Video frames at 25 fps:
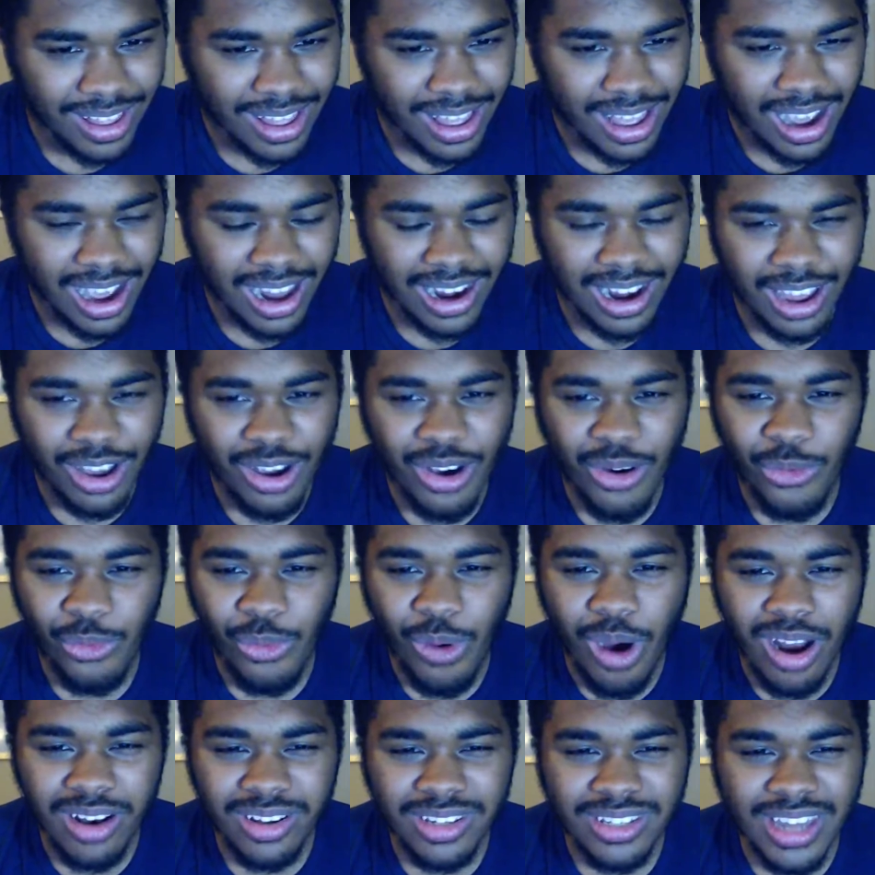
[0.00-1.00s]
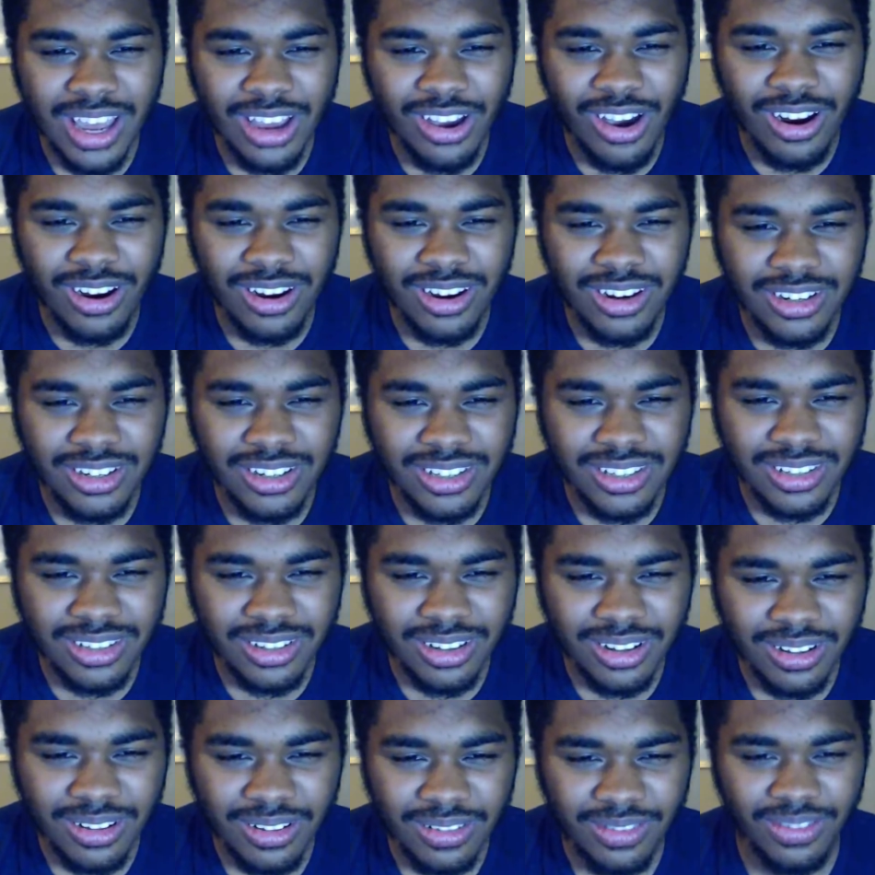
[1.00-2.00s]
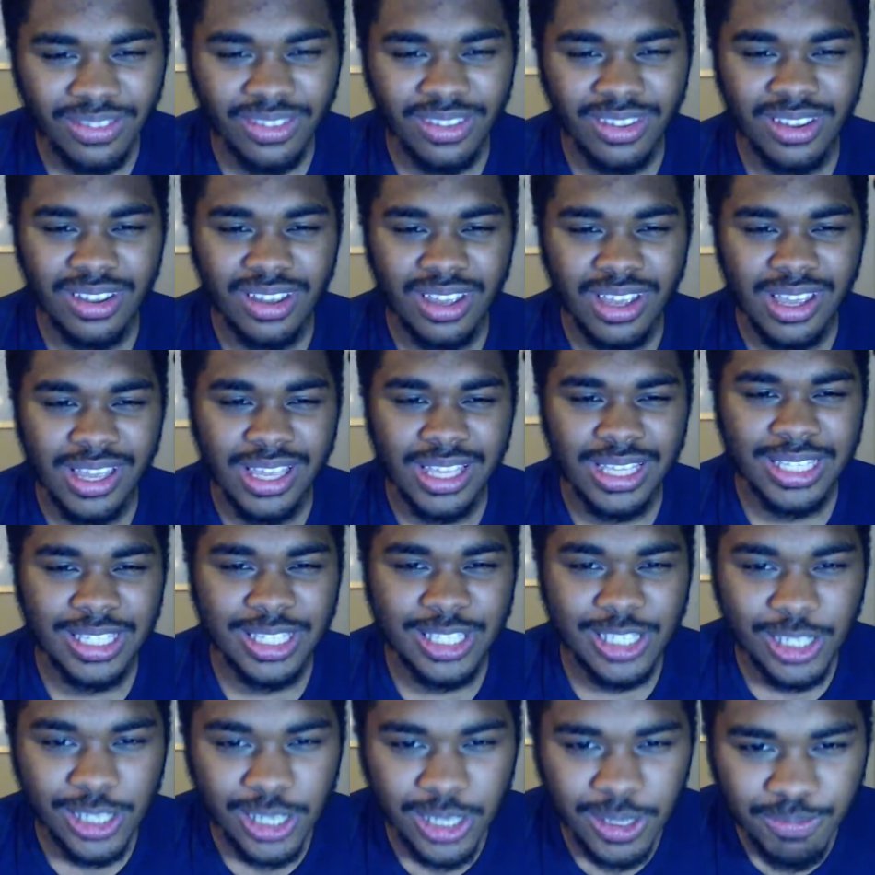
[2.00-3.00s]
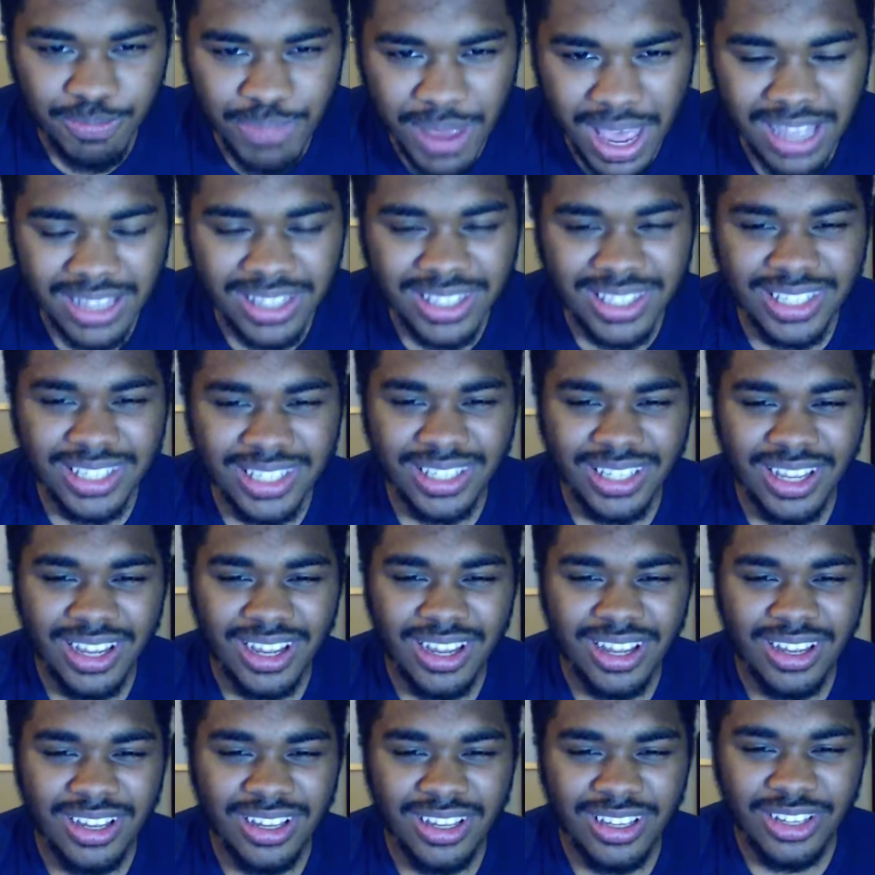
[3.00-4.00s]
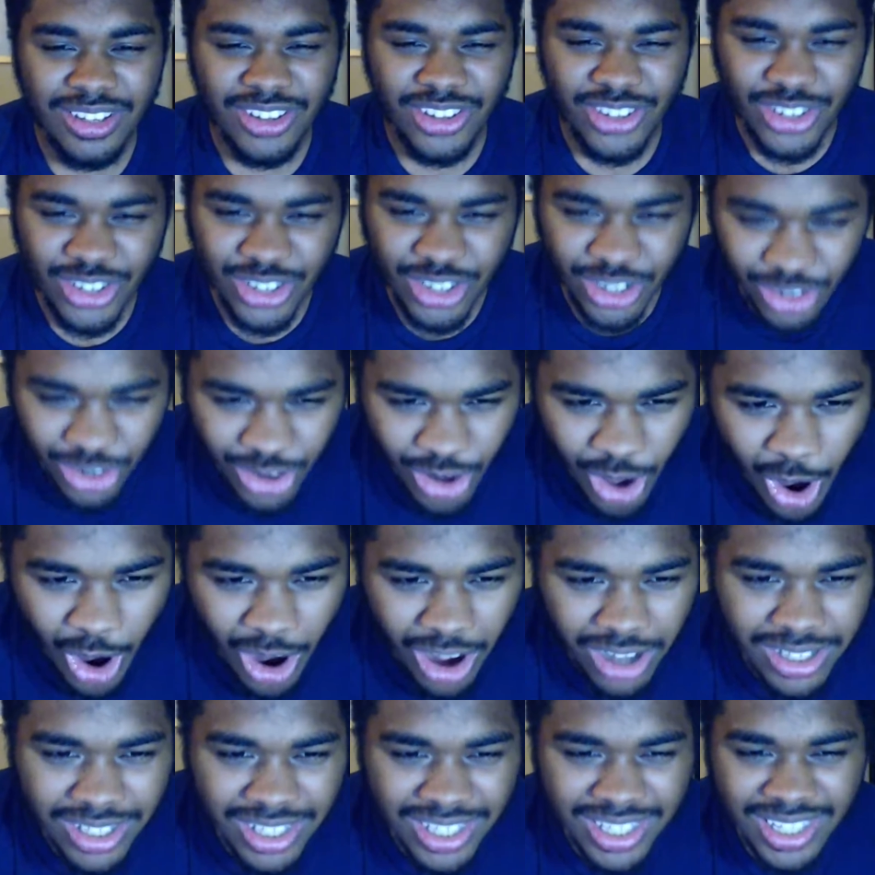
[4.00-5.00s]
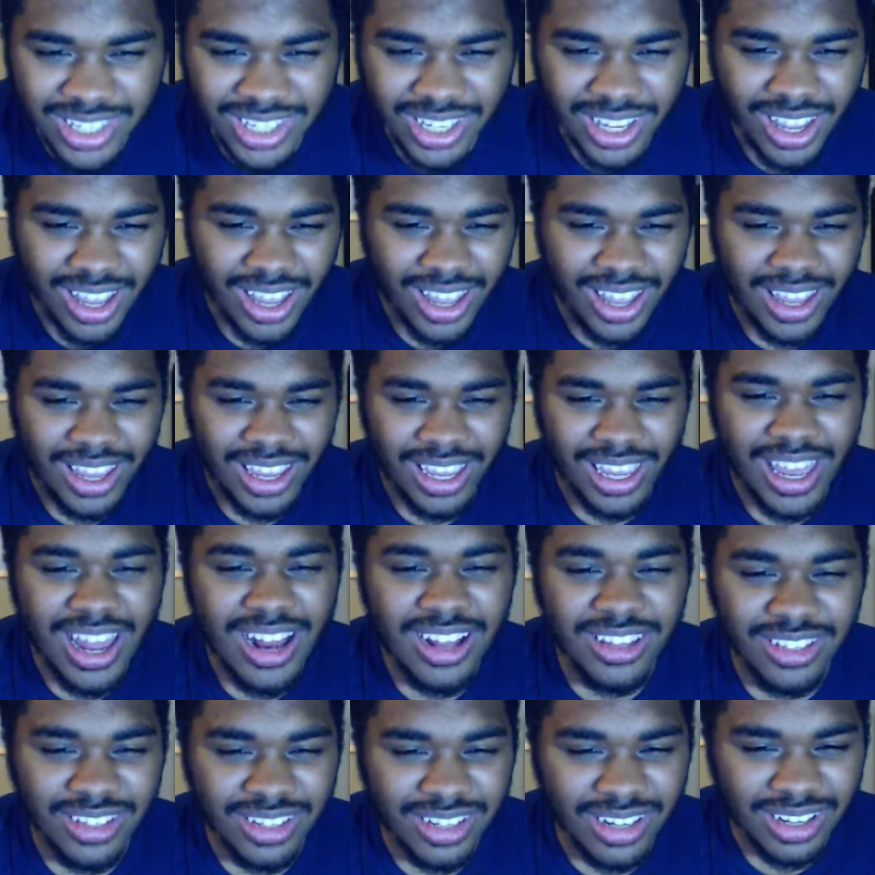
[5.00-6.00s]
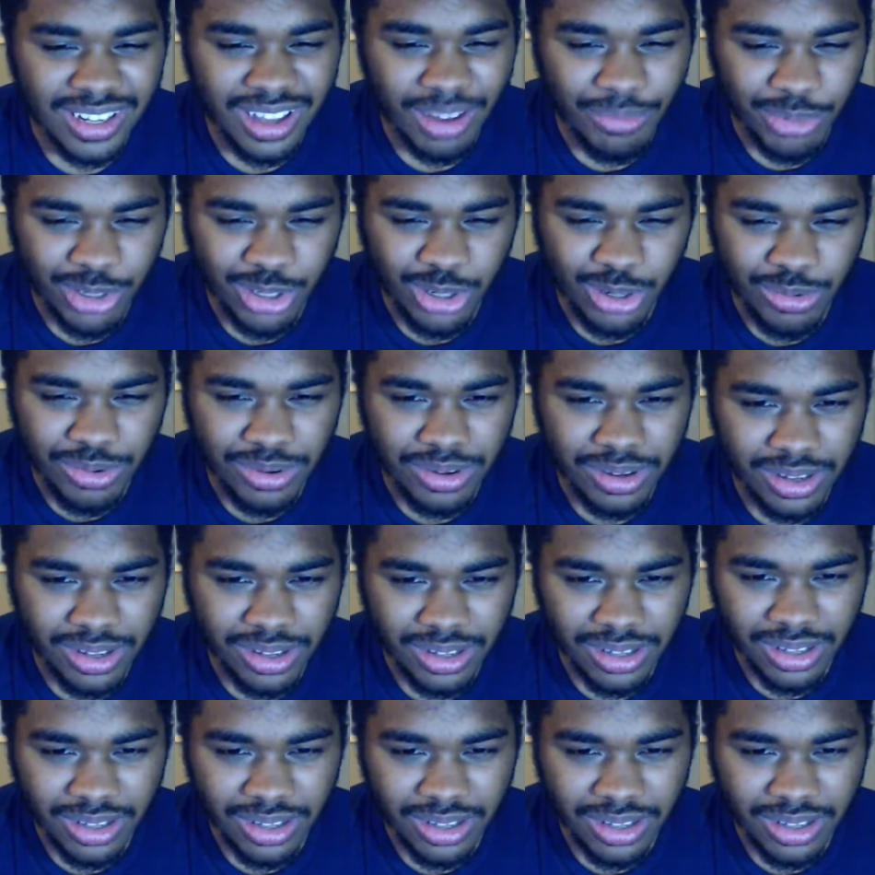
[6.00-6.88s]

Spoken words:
And like, once they go, he just spits, snorts into the, I'm assuming,